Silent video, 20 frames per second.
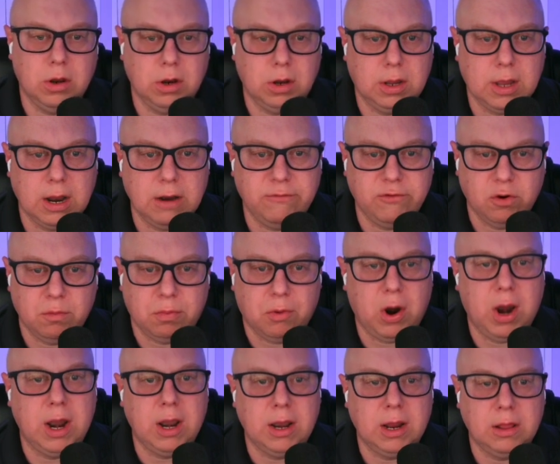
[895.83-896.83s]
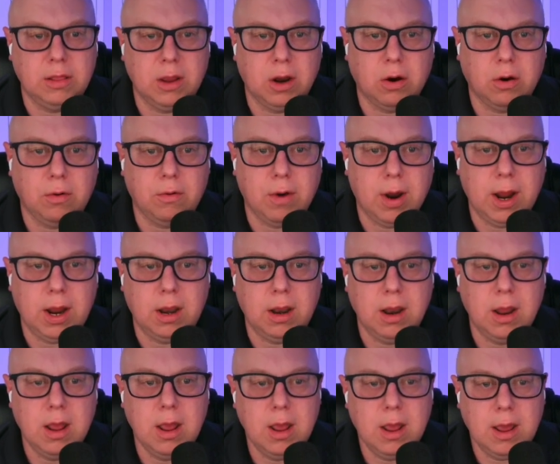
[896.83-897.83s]
kind of your branding there, right?
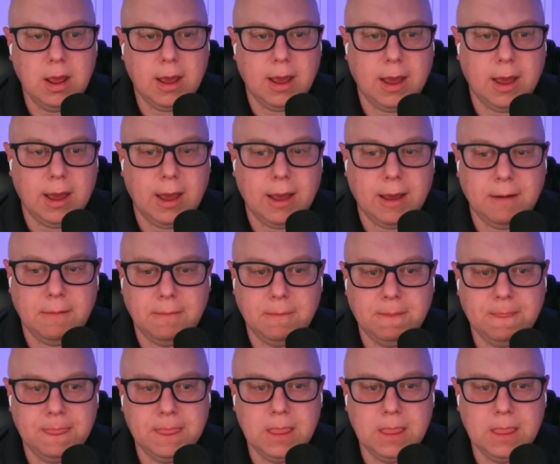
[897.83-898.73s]
And